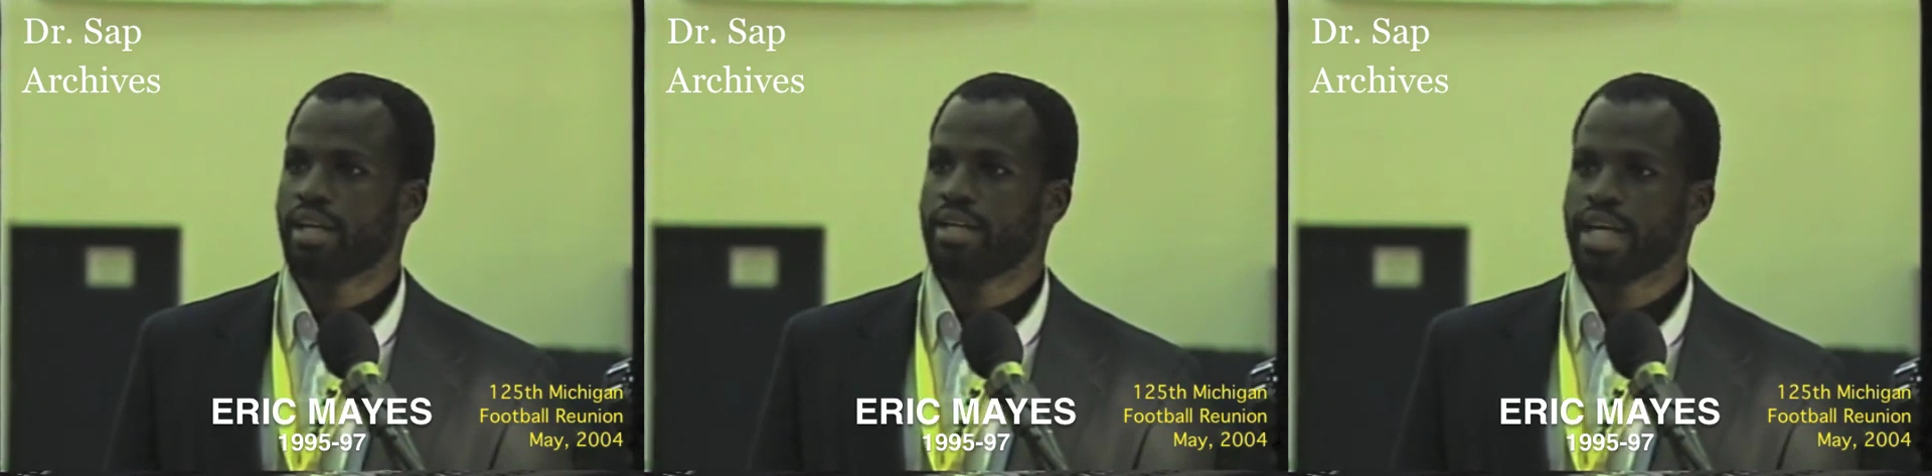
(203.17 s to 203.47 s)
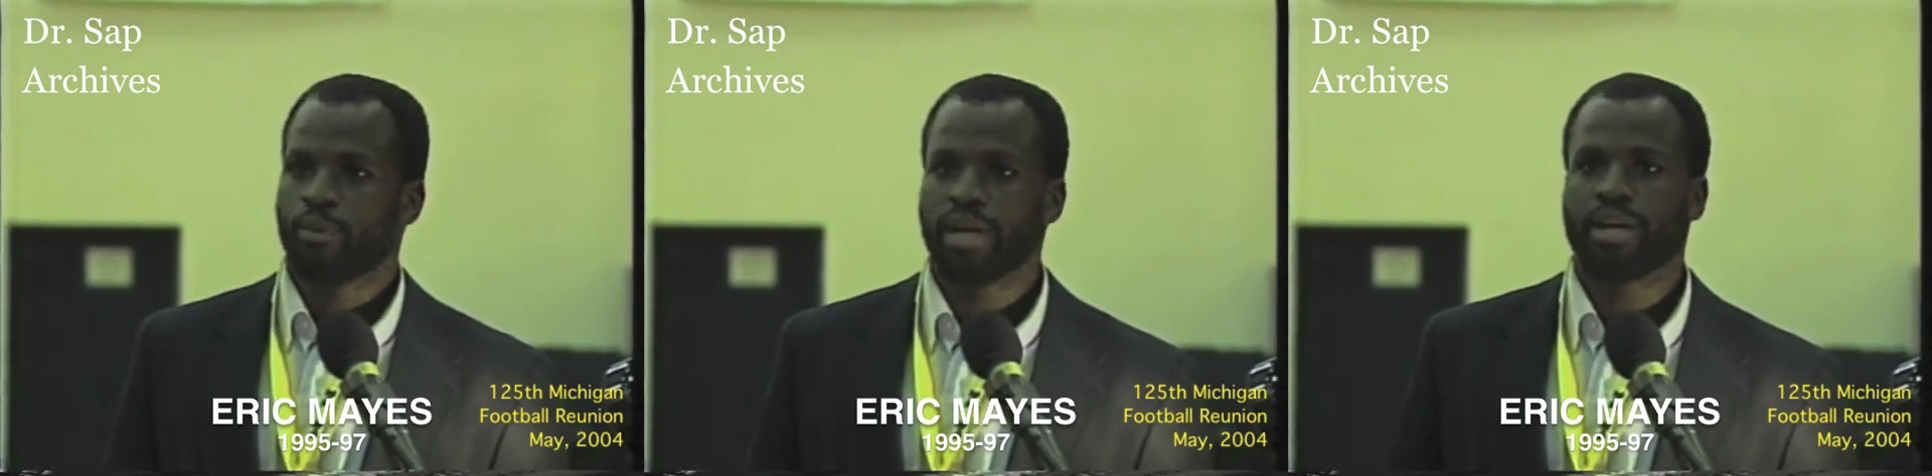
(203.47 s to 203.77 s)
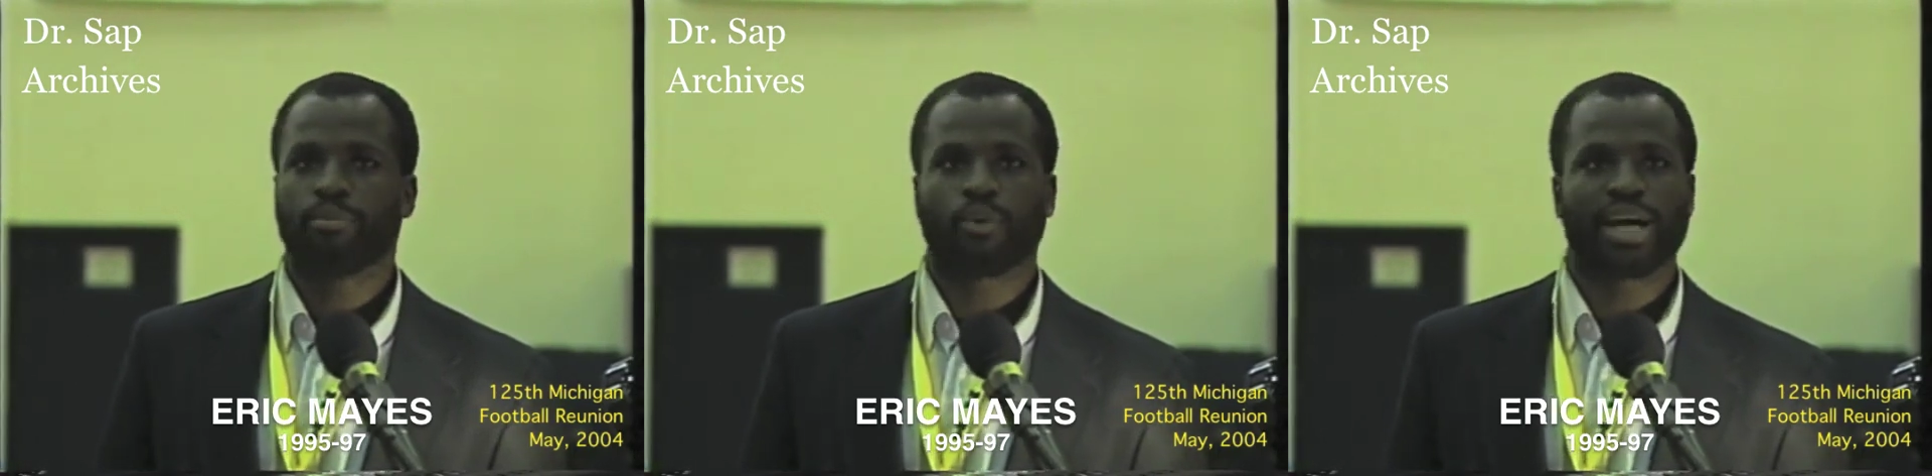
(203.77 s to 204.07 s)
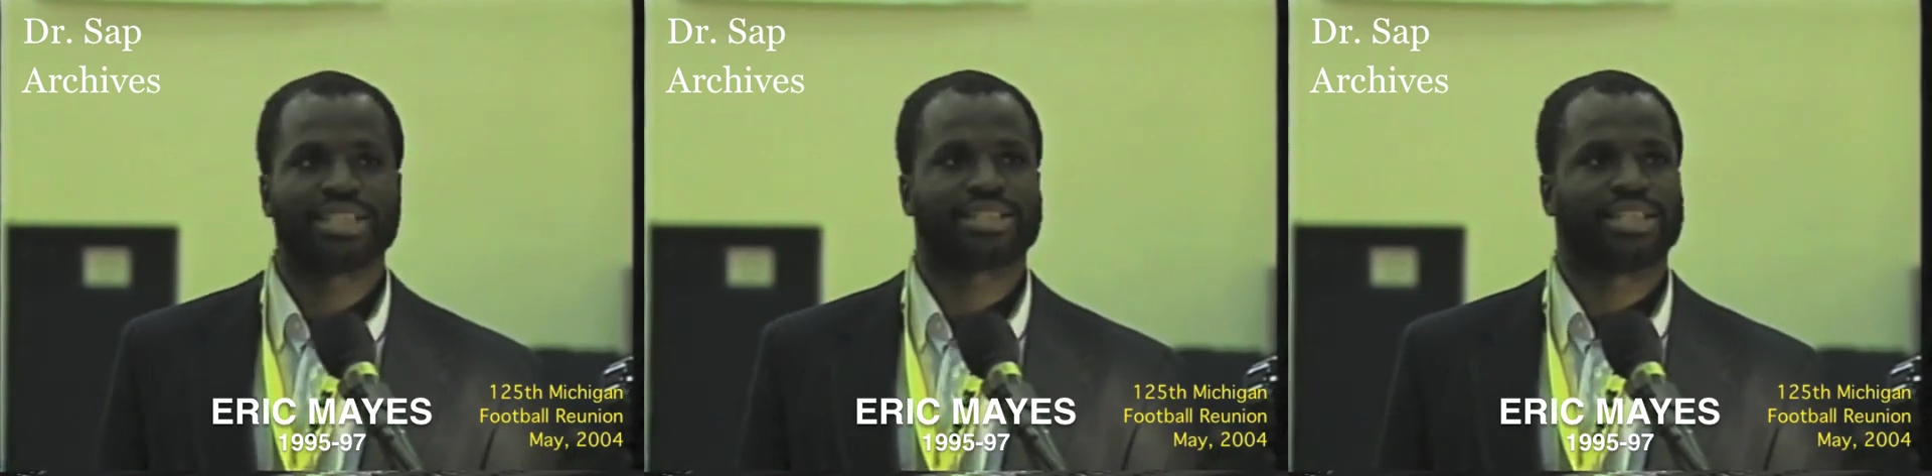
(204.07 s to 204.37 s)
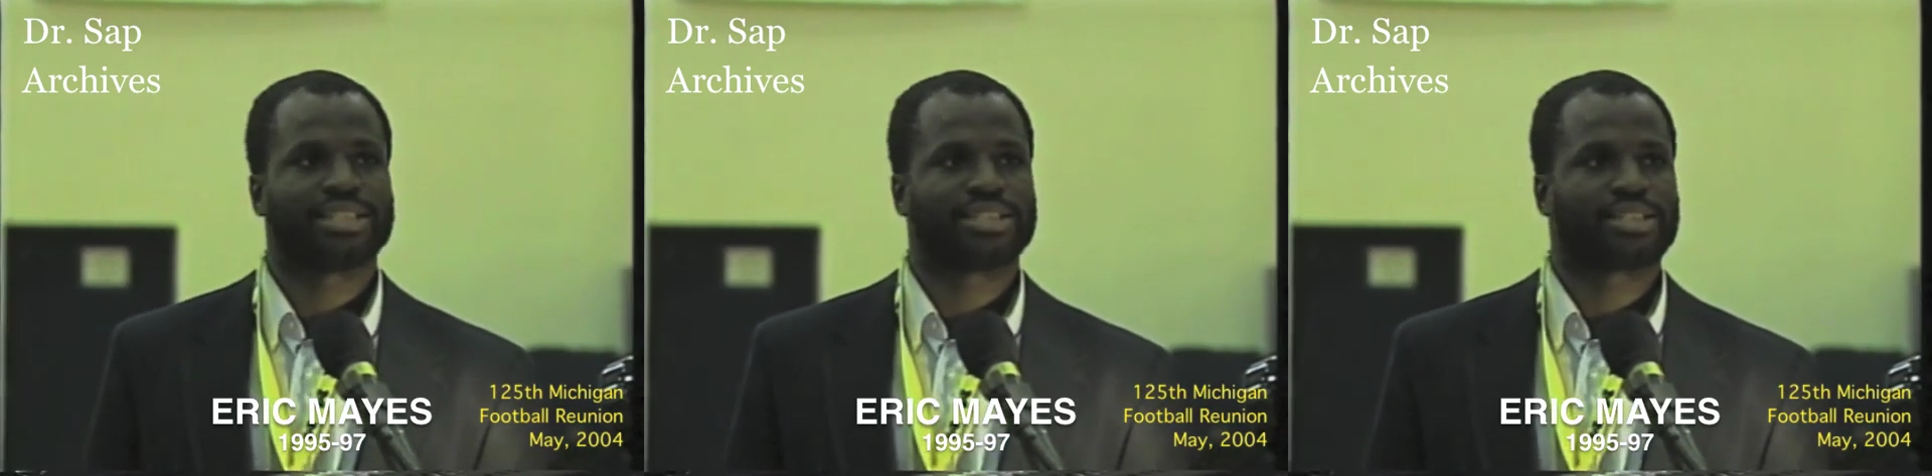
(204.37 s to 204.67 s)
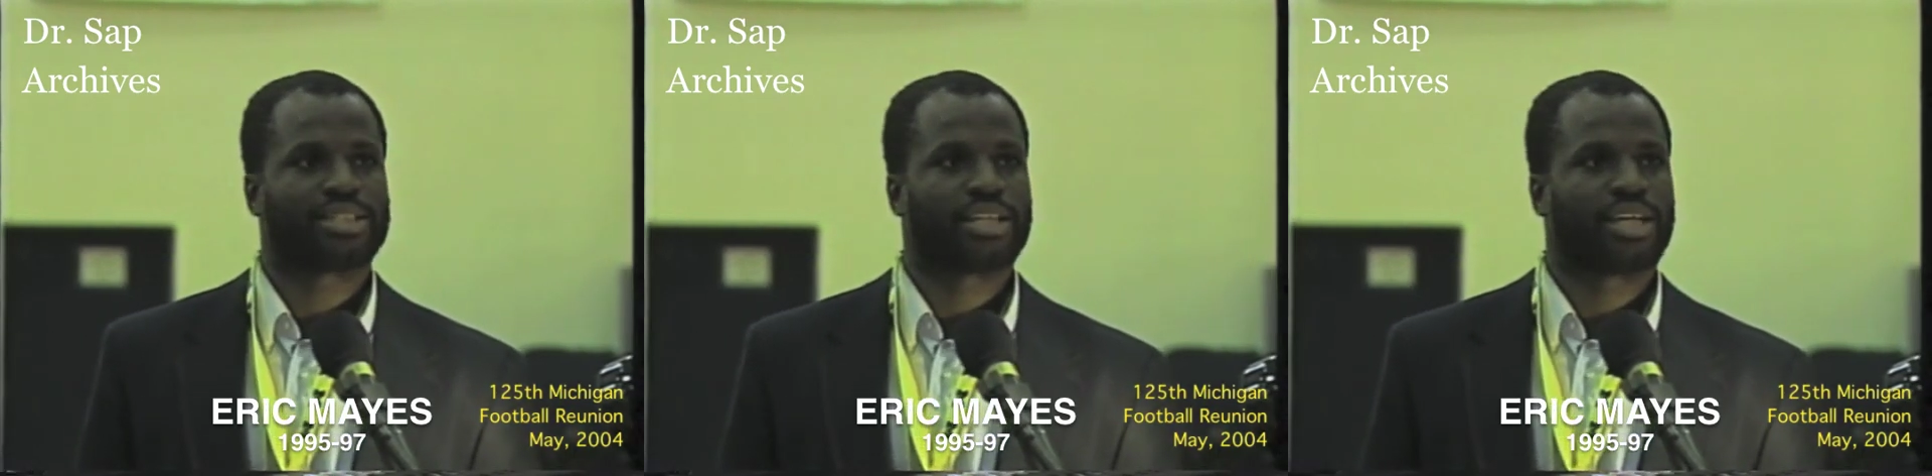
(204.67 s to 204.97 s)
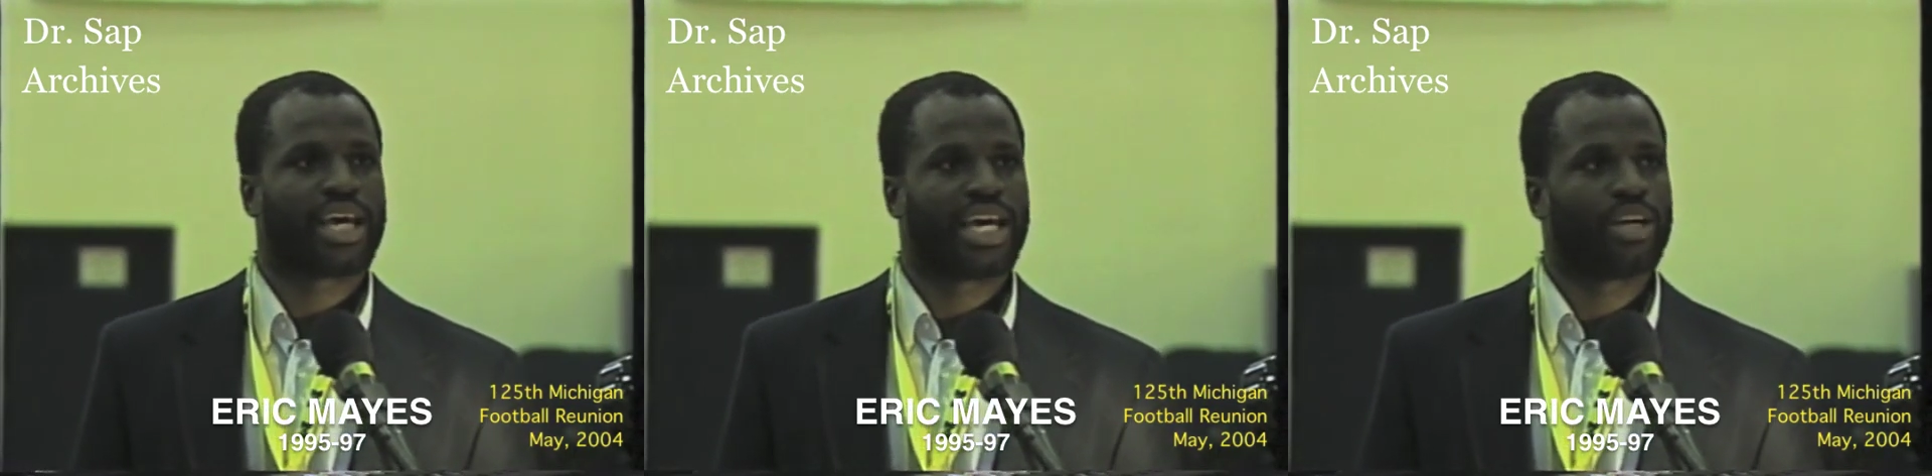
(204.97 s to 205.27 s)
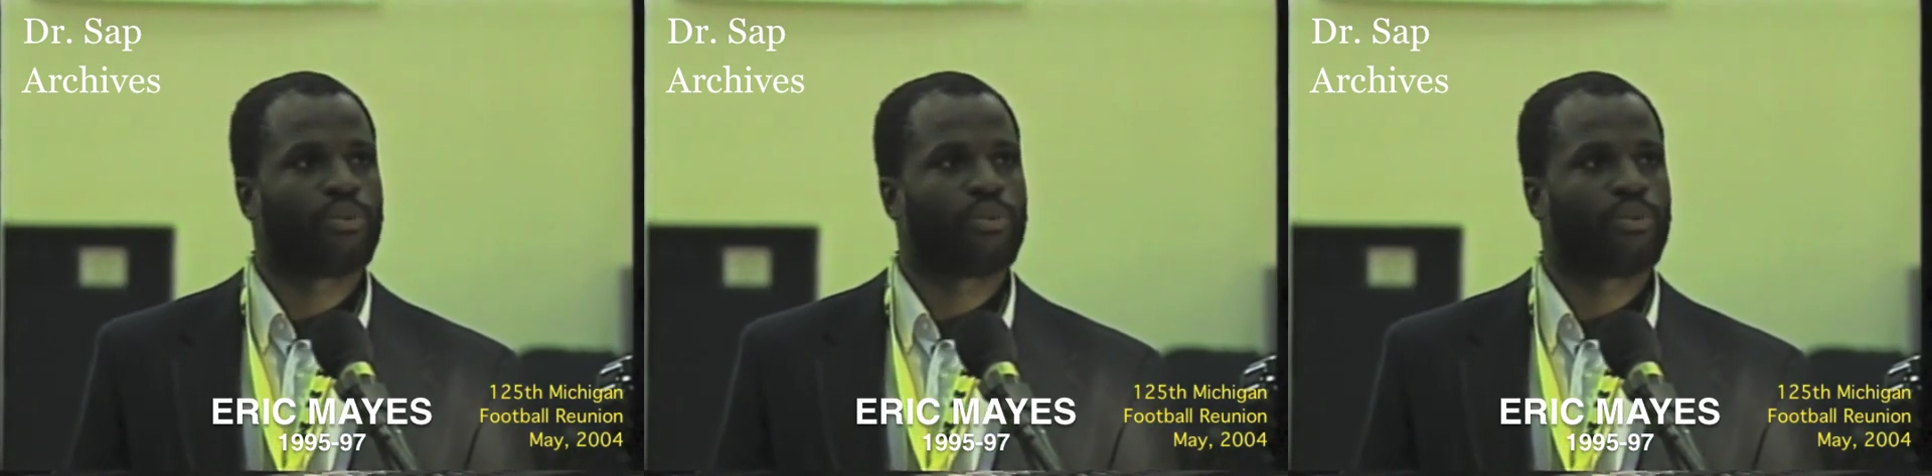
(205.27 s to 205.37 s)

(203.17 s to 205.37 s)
that we embrace this and that